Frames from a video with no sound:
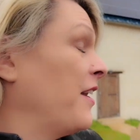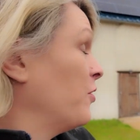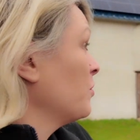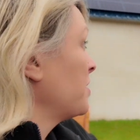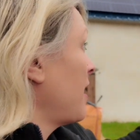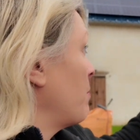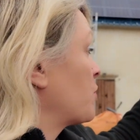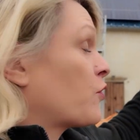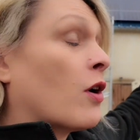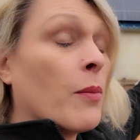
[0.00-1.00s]
And it all
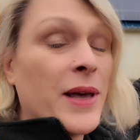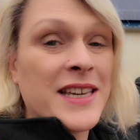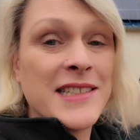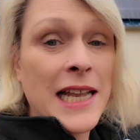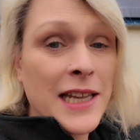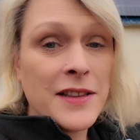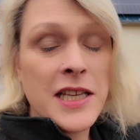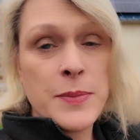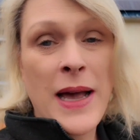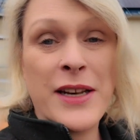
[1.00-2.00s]
stems from extending
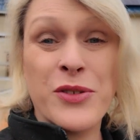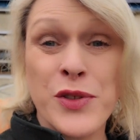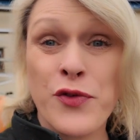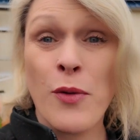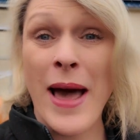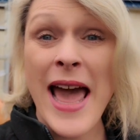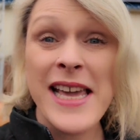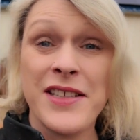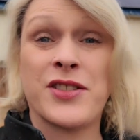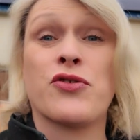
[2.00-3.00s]
these panels from
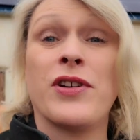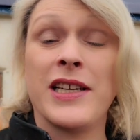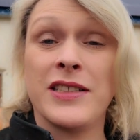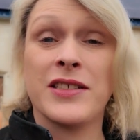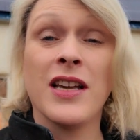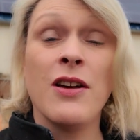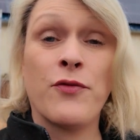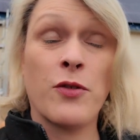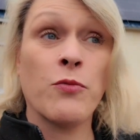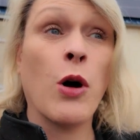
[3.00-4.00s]
eight strings,
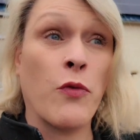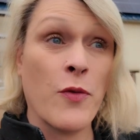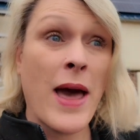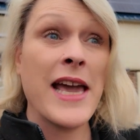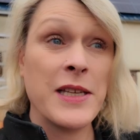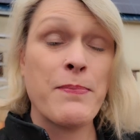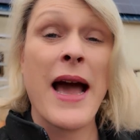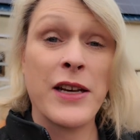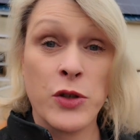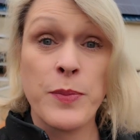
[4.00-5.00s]
for, well, from eight
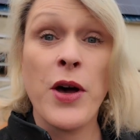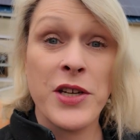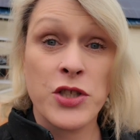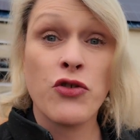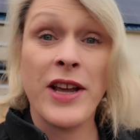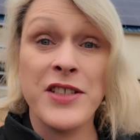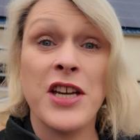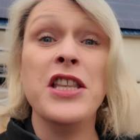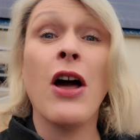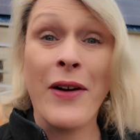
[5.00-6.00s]
panels per string
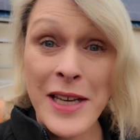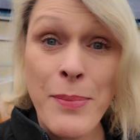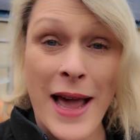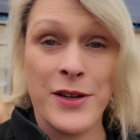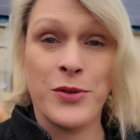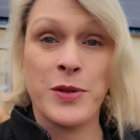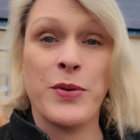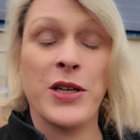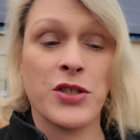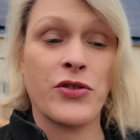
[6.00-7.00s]
to nine panels
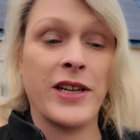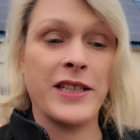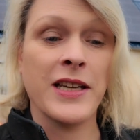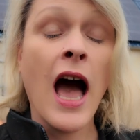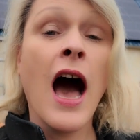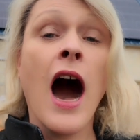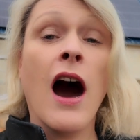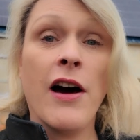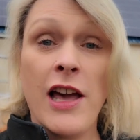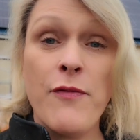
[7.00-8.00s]
per string.
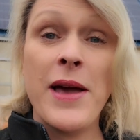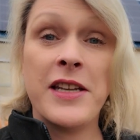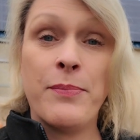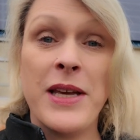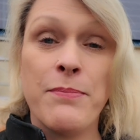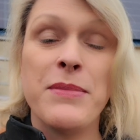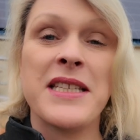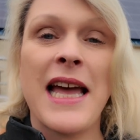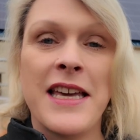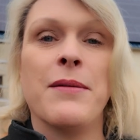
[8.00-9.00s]
I've made a big
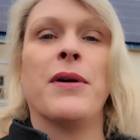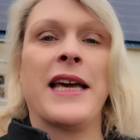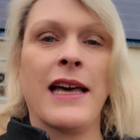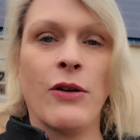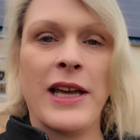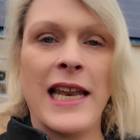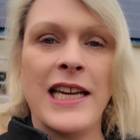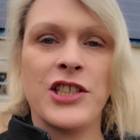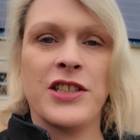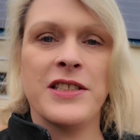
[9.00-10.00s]
mistake in my
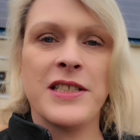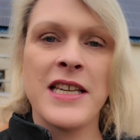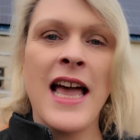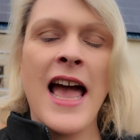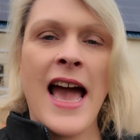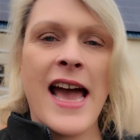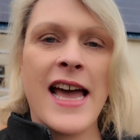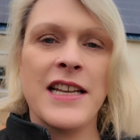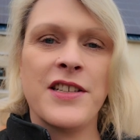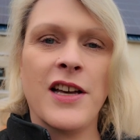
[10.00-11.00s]
calculations
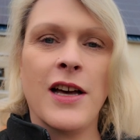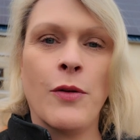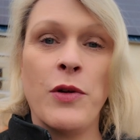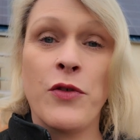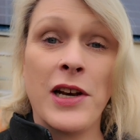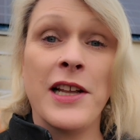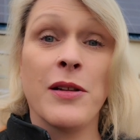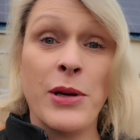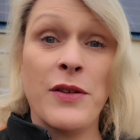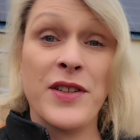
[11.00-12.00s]
and uh, we've got a
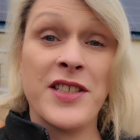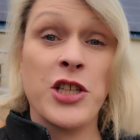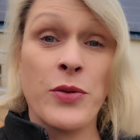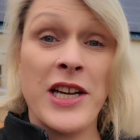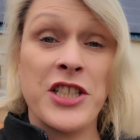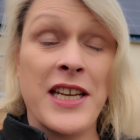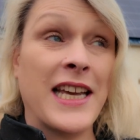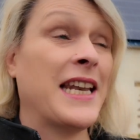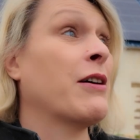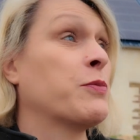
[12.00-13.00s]
little bit of a situation
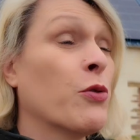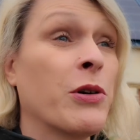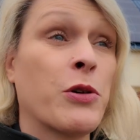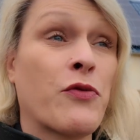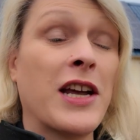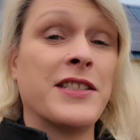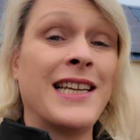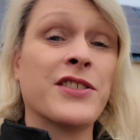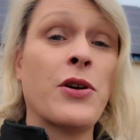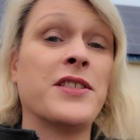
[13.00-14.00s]
here. Now it's pouring with rain,
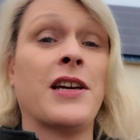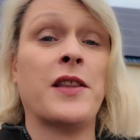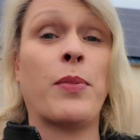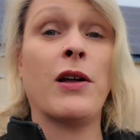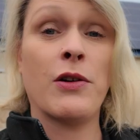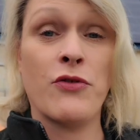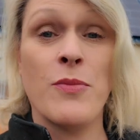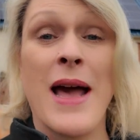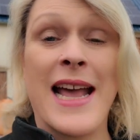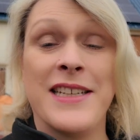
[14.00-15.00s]
so let's go inside the plant
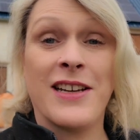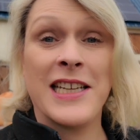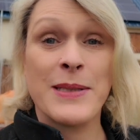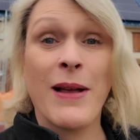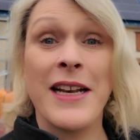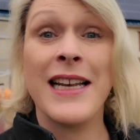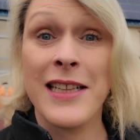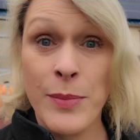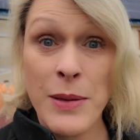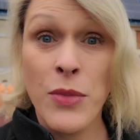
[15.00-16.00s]
room and I'll explain a
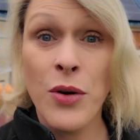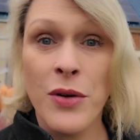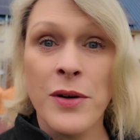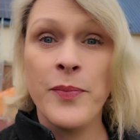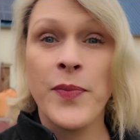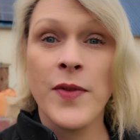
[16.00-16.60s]
little bit more.